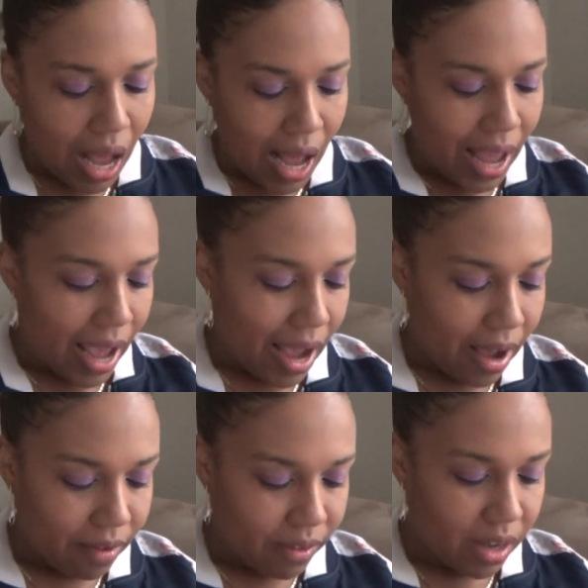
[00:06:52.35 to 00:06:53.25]
I
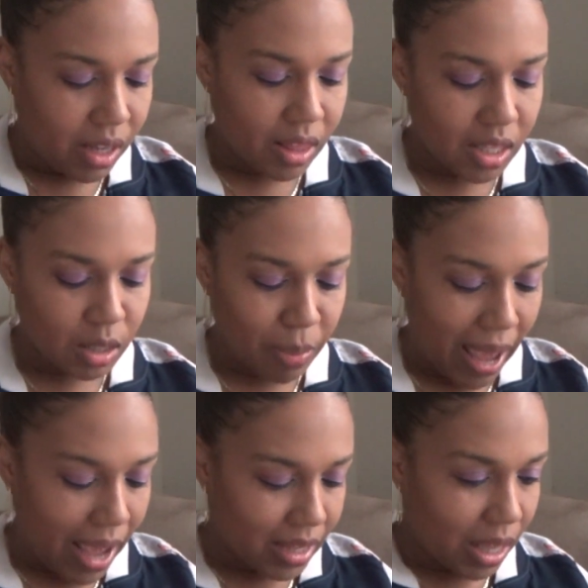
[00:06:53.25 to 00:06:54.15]
have this
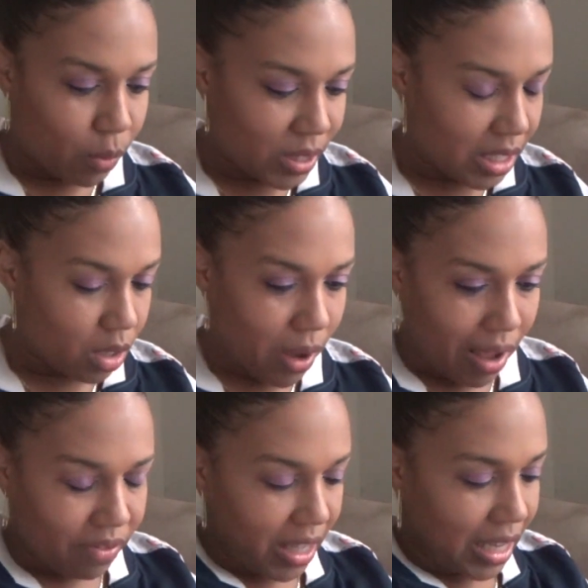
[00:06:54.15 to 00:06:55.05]
bag that we still
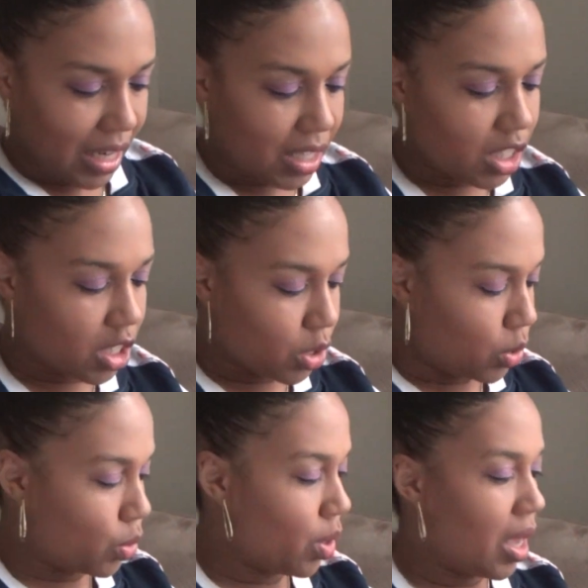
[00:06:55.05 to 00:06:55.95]
have to get
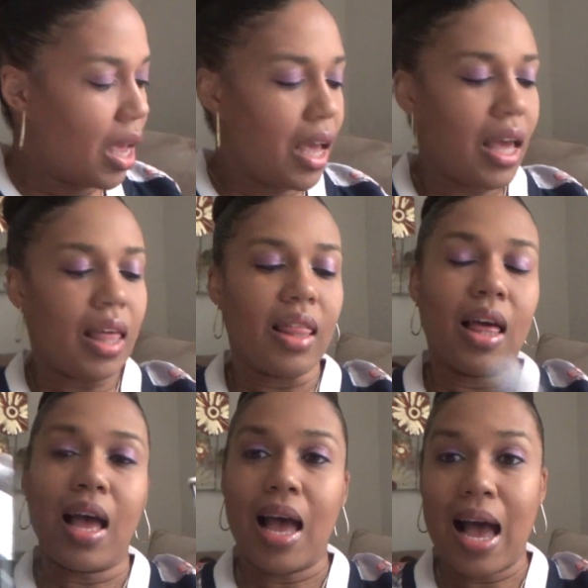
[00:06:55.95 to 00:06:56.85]
into
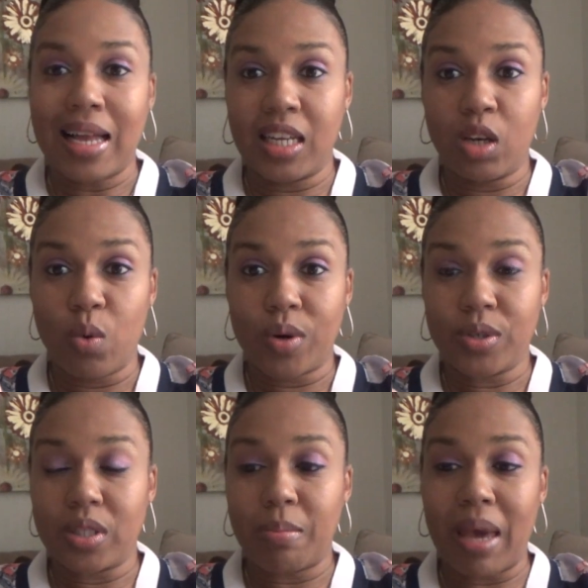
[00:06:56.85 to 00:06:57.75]
I did
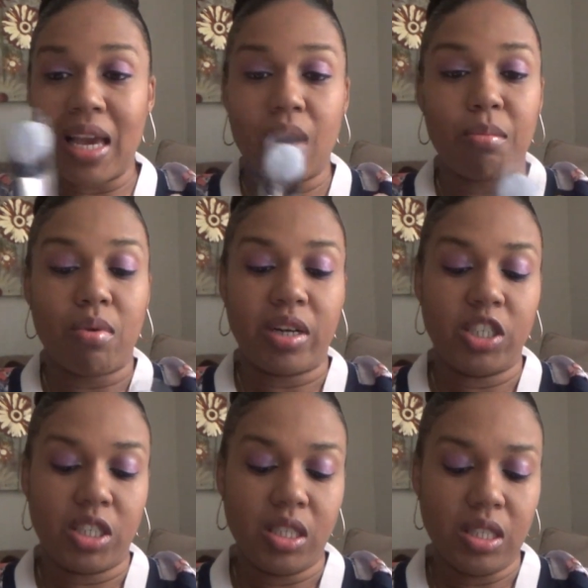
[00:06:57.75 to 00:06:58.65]
order some makeup
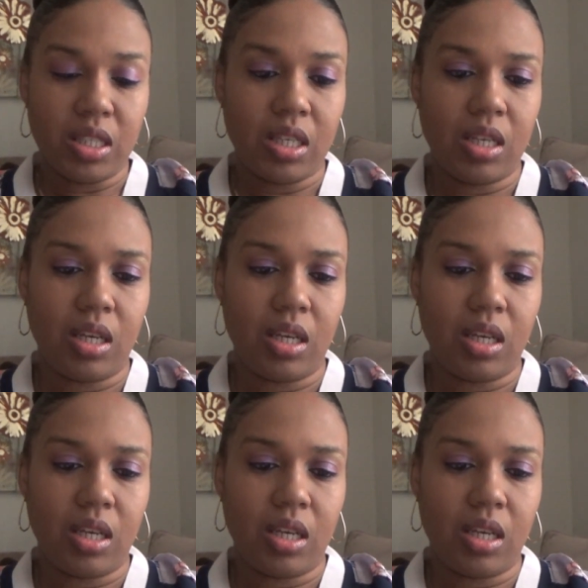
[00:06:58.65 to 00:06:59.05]
brushes